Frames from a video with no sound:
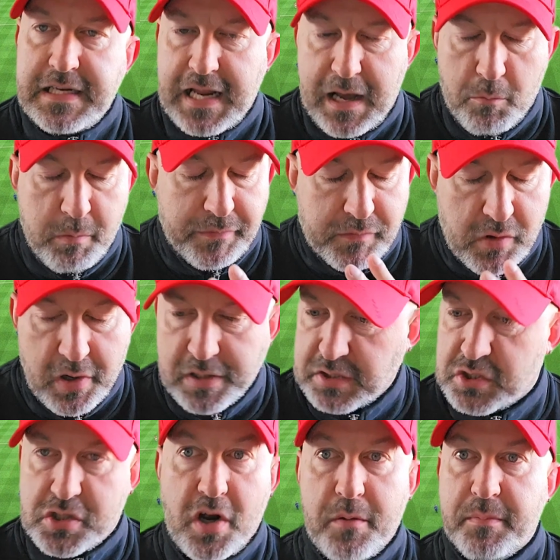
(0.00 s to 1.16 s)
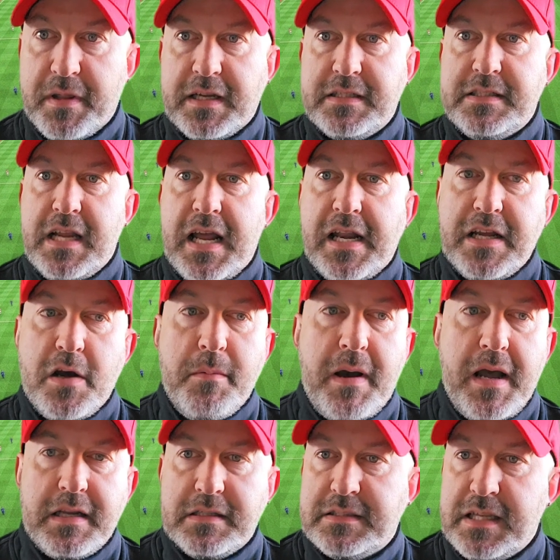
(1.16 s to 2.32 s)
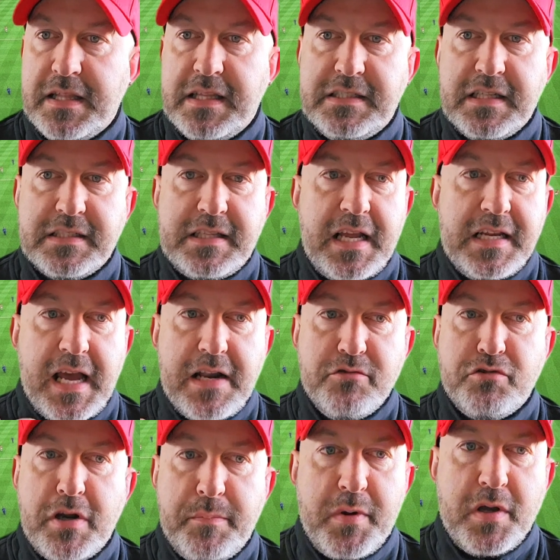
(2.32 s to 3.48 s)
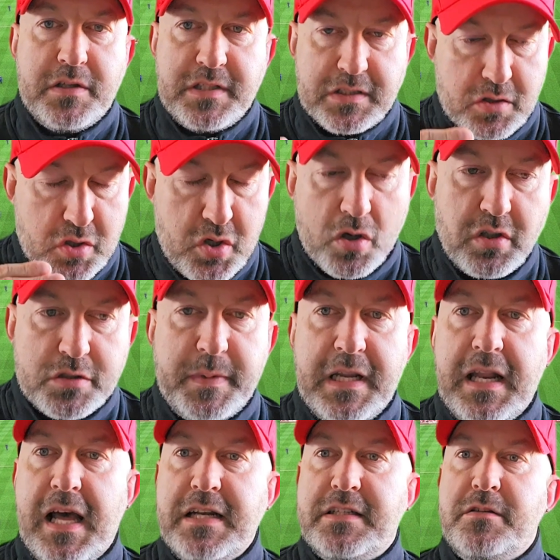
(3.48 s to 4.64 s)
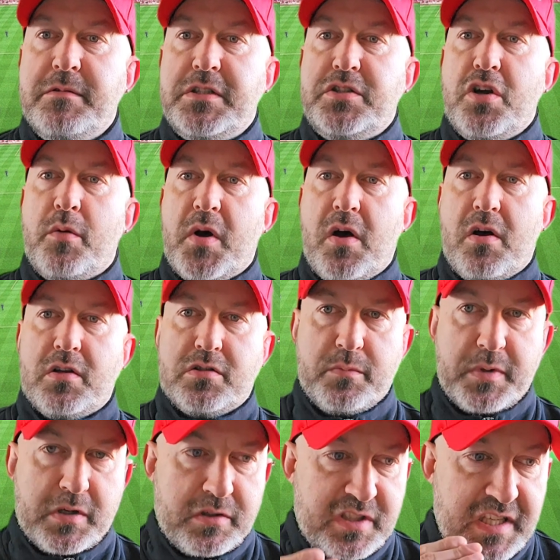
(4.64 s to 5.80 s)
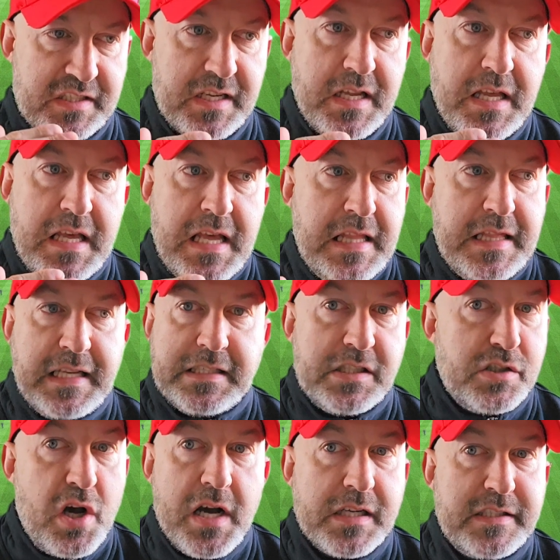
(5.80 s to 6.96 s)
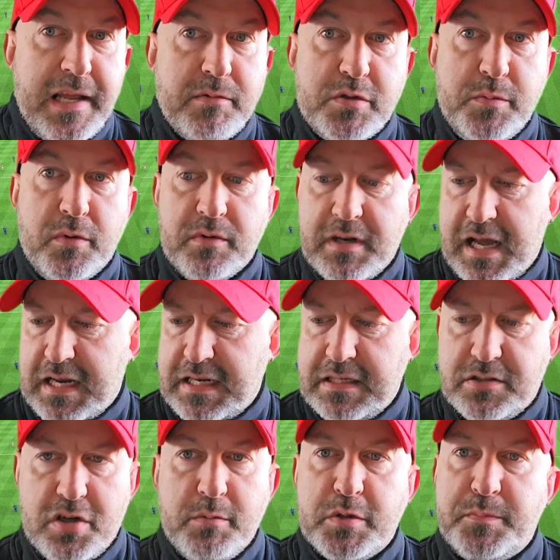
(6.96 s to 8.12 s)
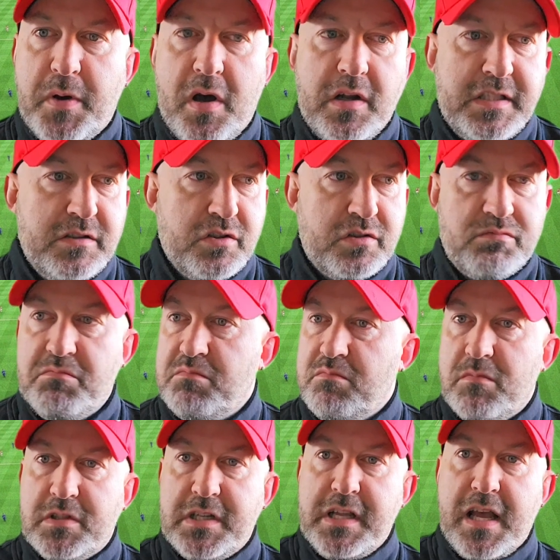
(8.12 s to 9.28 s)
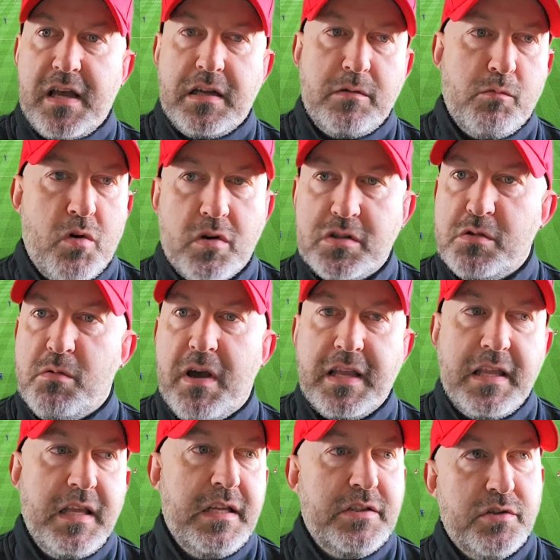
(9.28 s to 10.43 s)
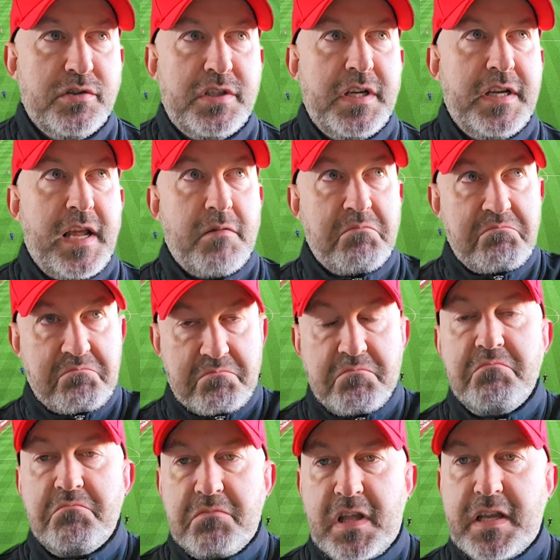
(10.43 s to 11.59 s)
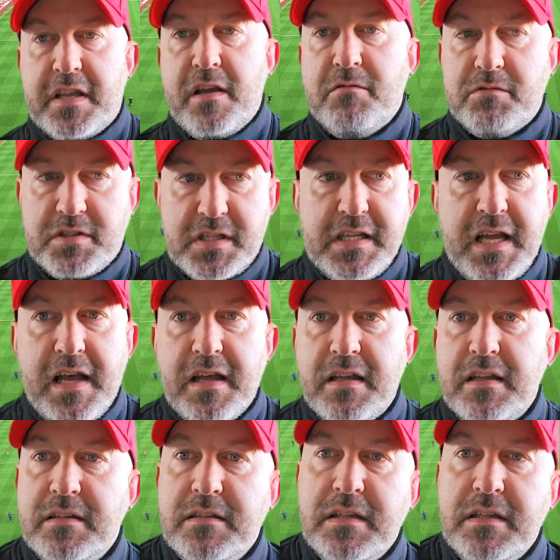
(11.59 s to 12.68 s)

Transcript: Now, we've got to stop this. And I said this yesterday, Andre Birch has got to be allowed to do his job at Arsenal, because this is not acceptable. Like, Thomas Partey just, see ya, walks away. Jorginho, thank you, see ya.